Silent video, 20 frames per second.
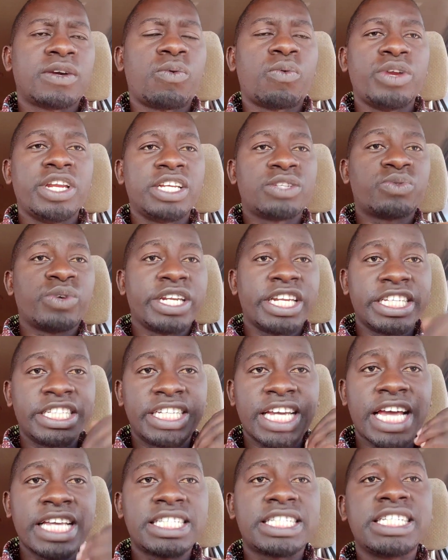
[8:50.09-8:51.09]
We need to
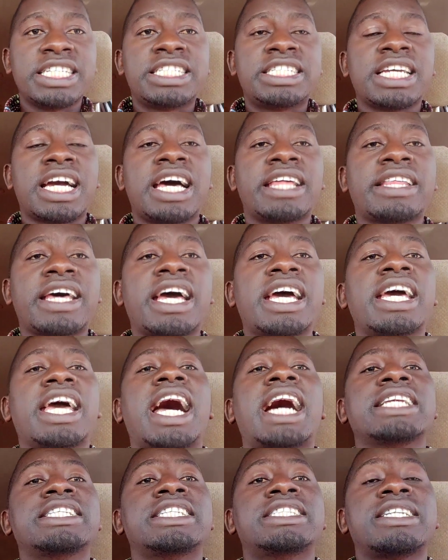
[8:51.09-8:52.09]
energize each other
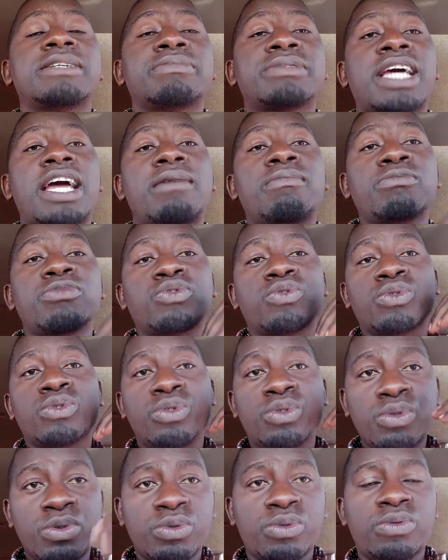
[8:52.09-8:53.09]
at the same time to
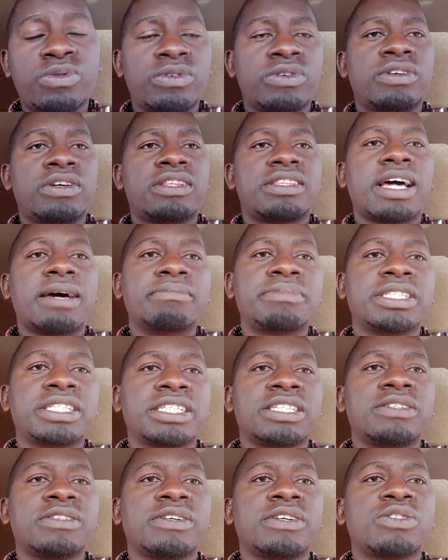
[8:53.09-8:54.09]
do
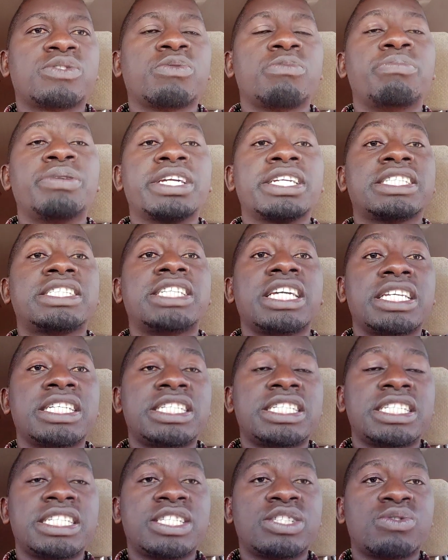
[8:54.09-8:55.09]
something to bring
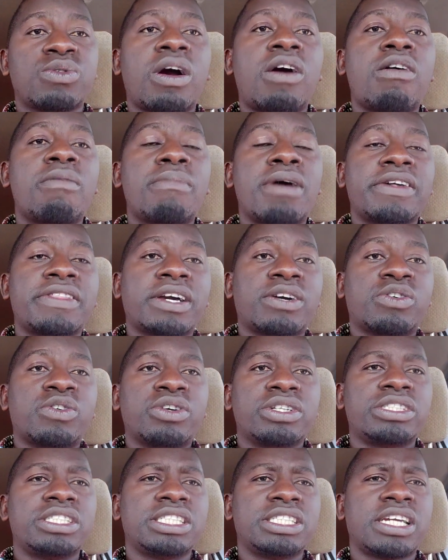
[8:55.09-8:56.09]
changes to our mother
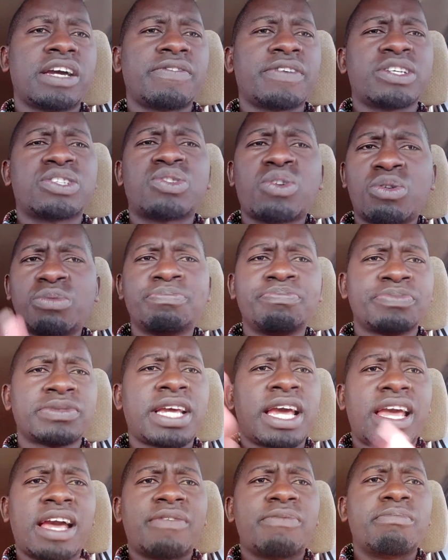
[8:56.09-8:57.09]
continent, Africa. So
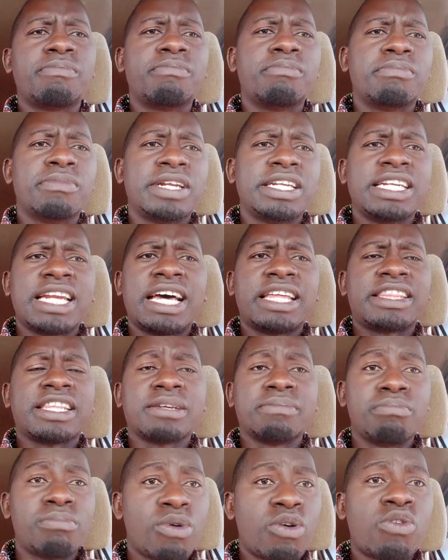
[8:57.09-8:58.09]
I have
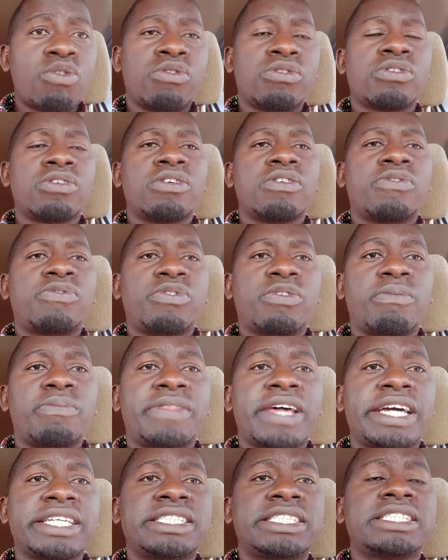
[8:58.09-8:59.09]
nothing more from
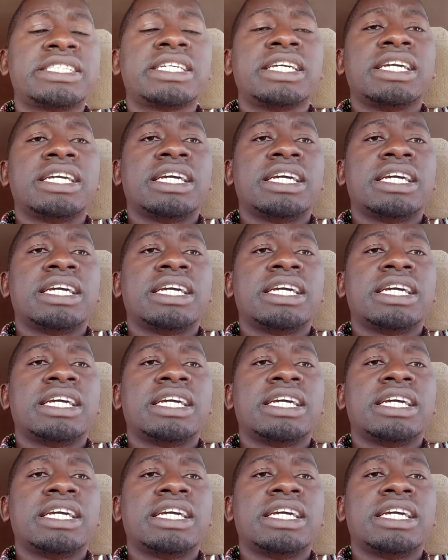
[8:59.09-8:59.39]
that.